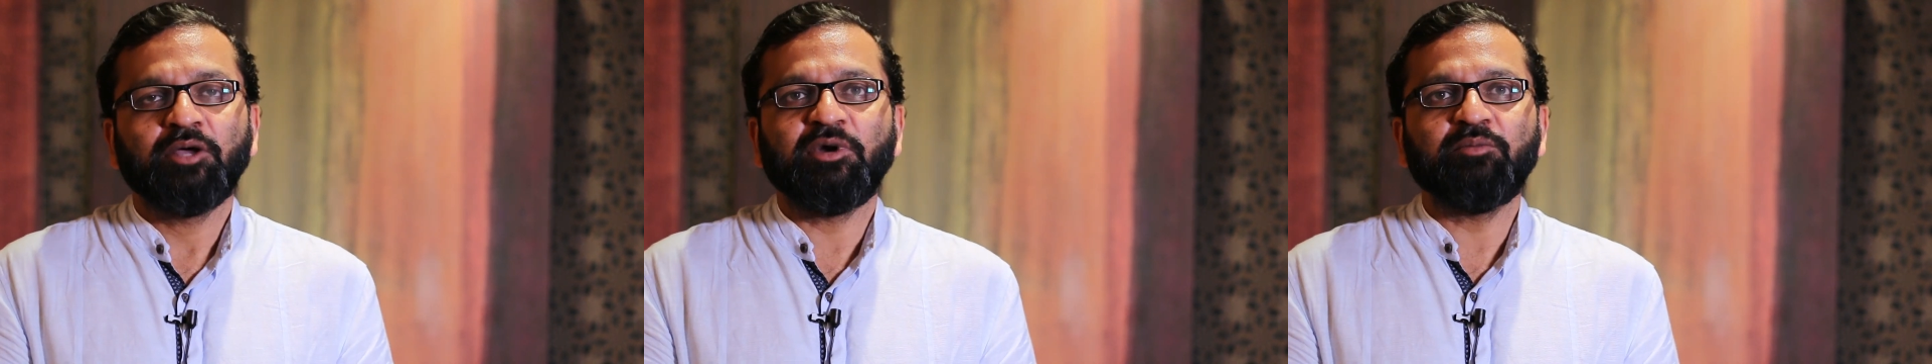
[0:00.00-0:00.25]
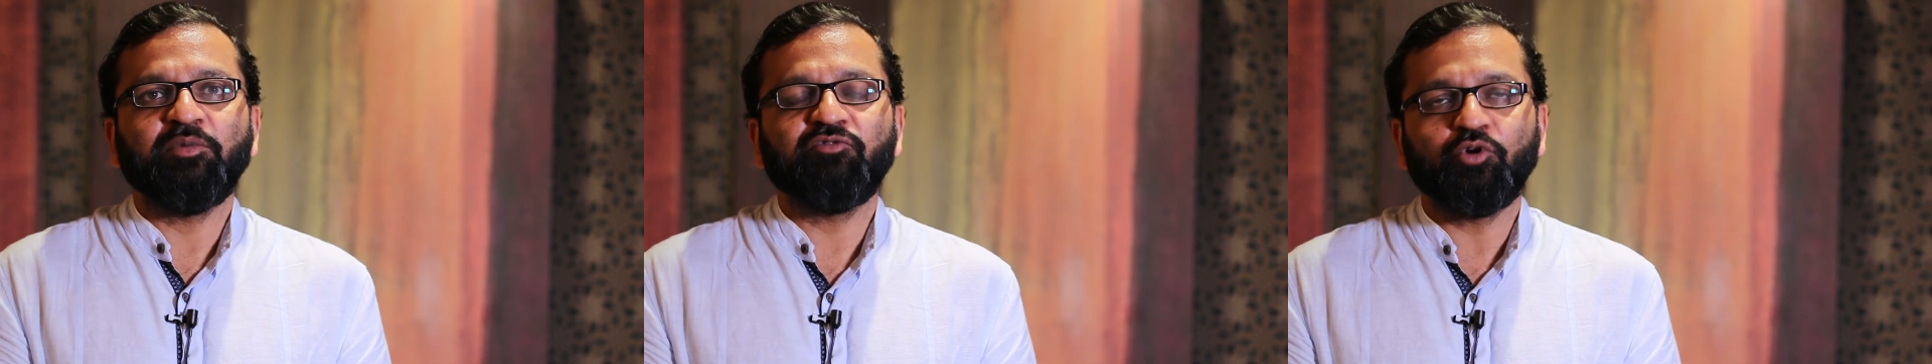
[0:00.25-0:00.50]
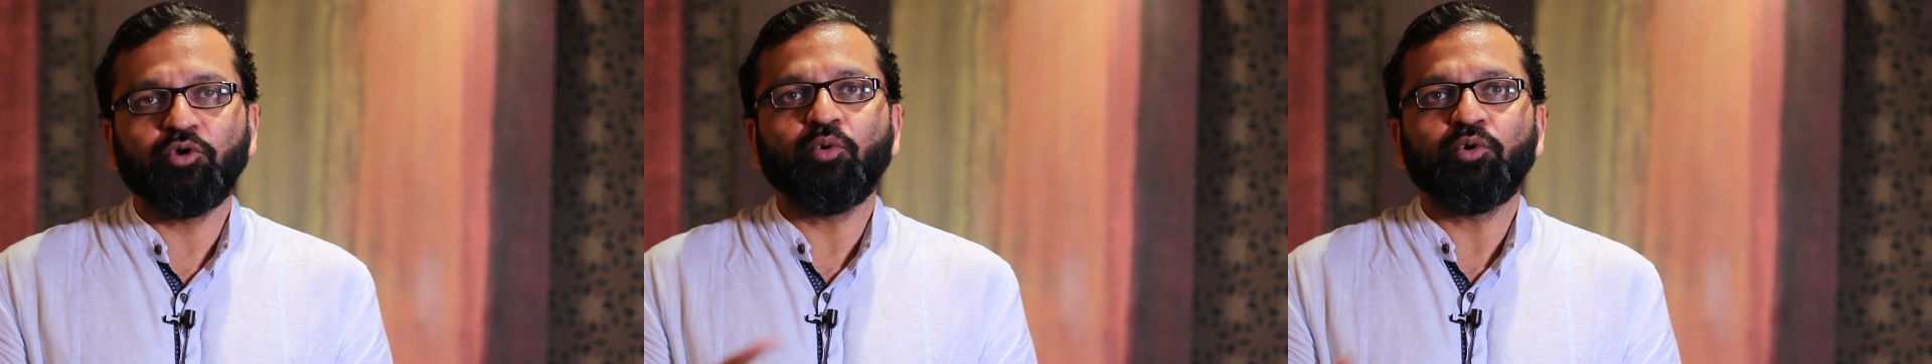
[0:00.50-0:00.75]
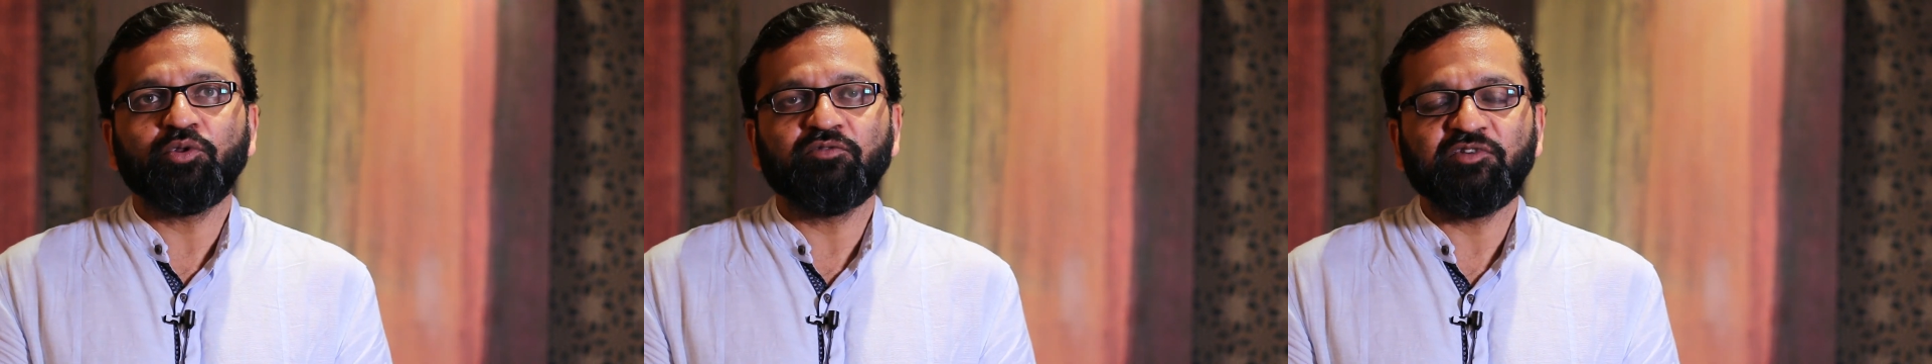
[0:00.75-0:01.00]
But before you
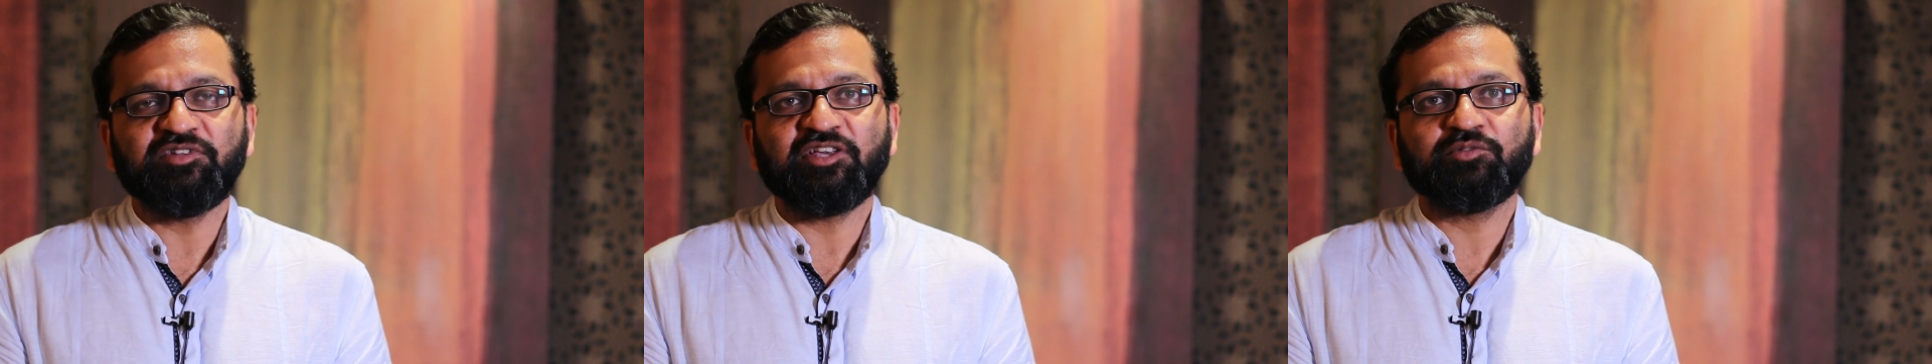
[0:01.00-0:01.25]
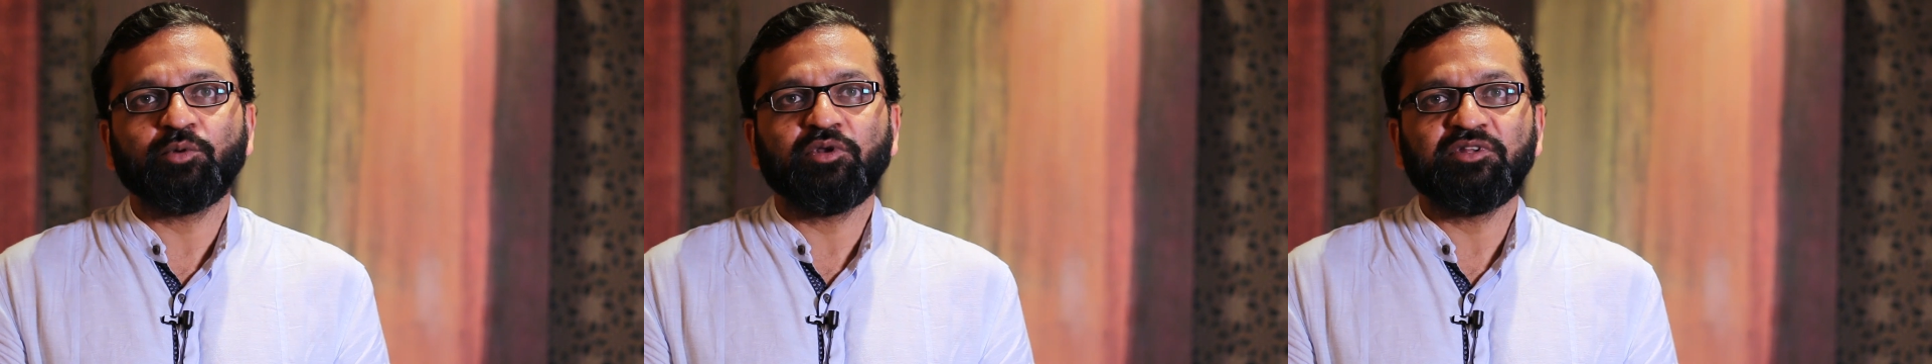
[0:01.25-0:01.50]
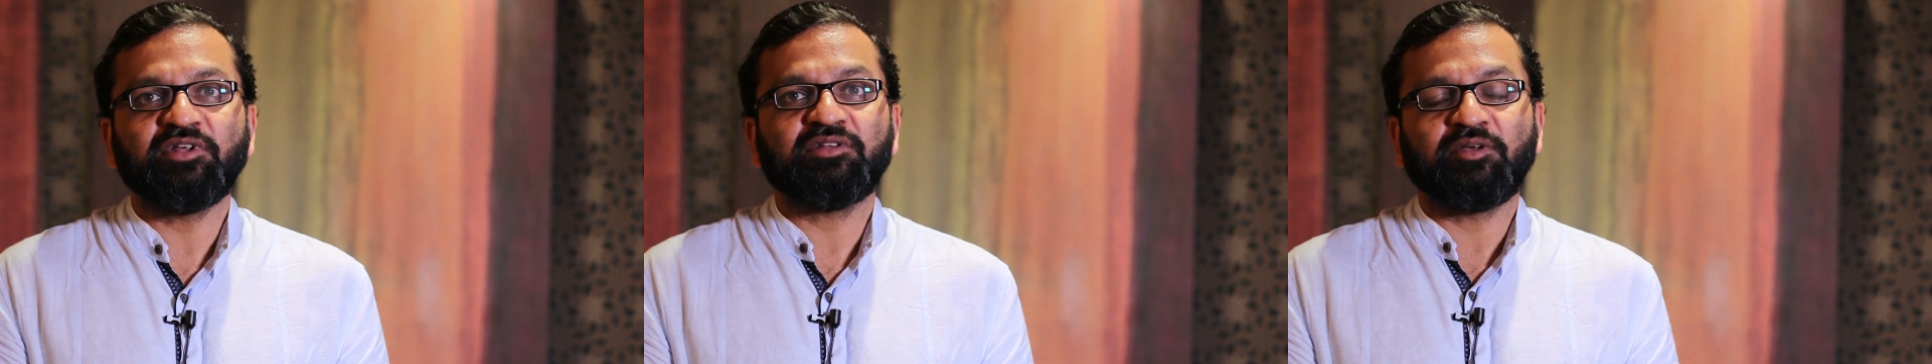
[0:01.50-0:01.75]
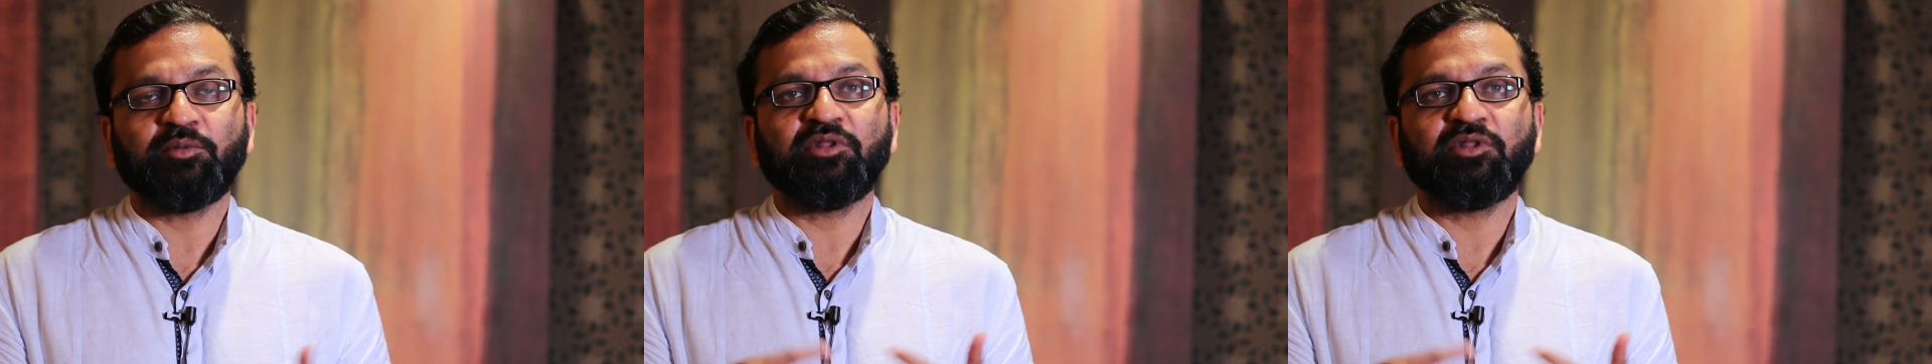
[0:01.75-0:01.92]
go to the VC, explore is there some